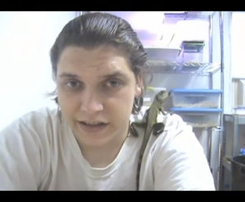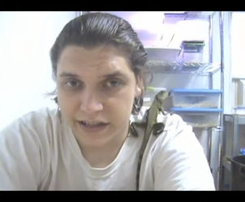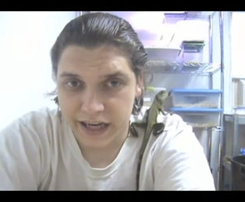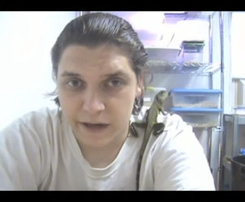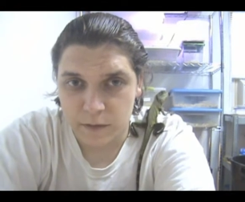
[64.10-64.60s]
this
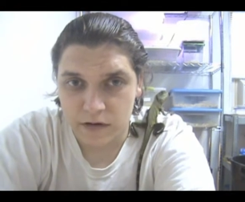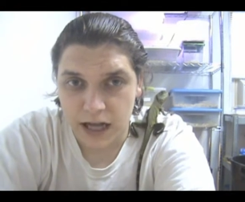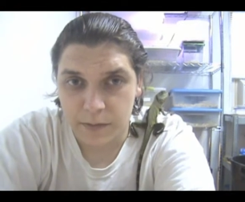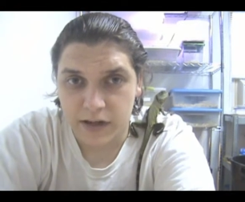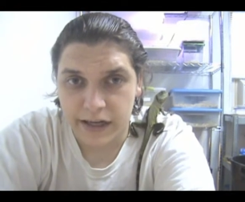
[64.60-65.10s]

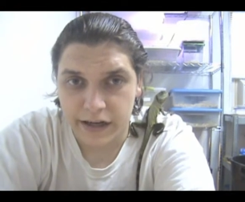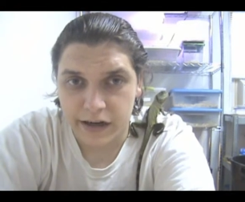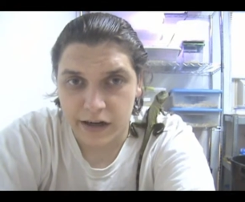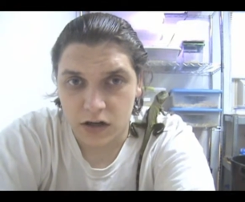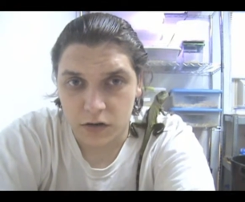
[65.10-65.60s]
animal, I'm letting
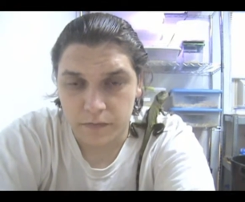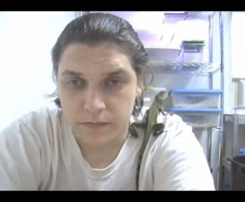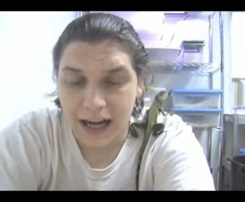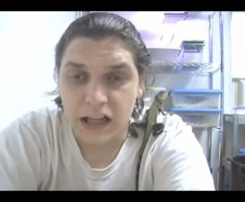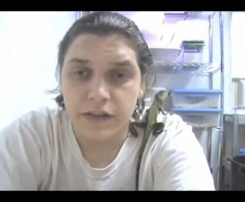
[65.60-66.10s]
it go.
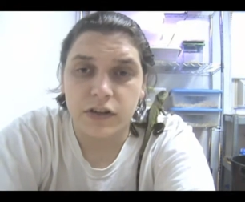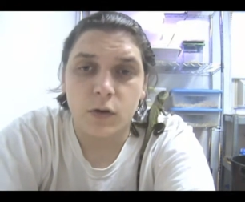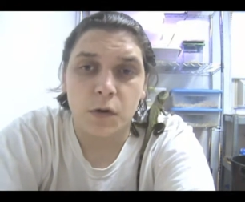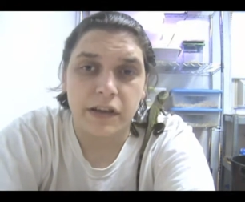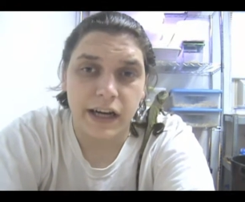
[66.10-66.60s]
I live in
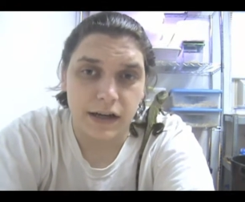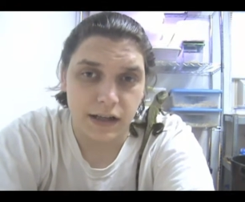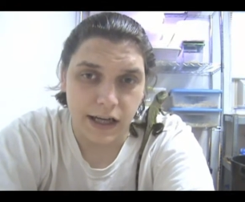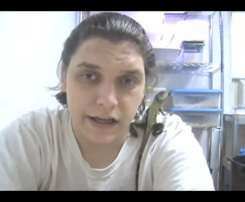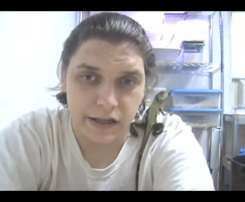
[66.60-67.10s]
North
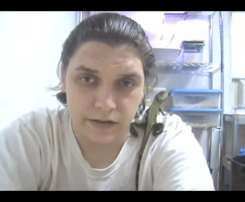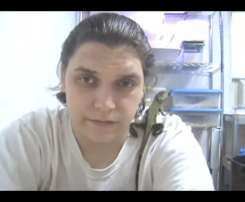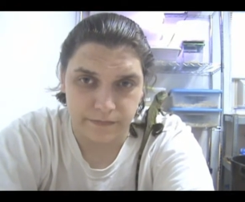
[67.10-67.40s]
Carolina.